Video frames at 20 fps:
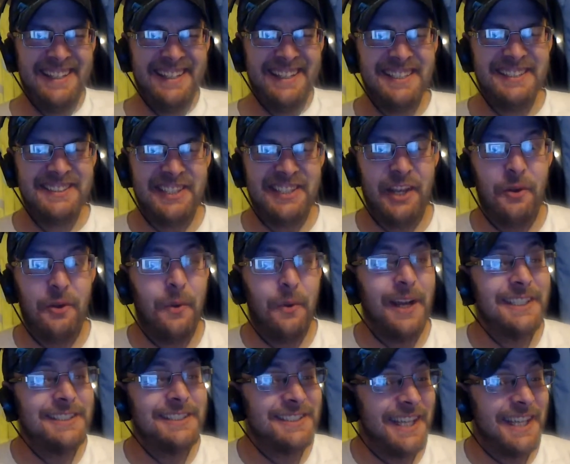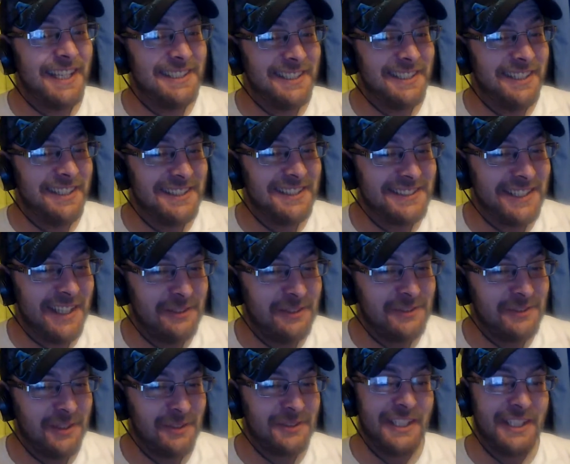So you're wet sanding at the same
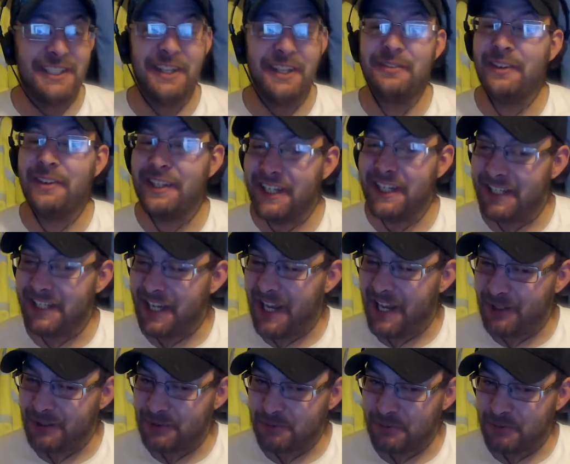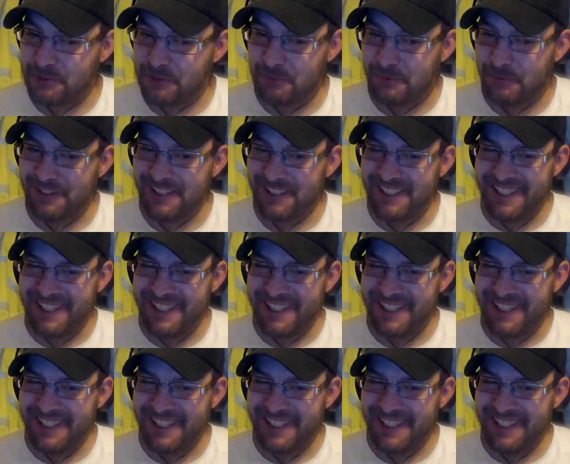time, so you definitely need Careless Whisper.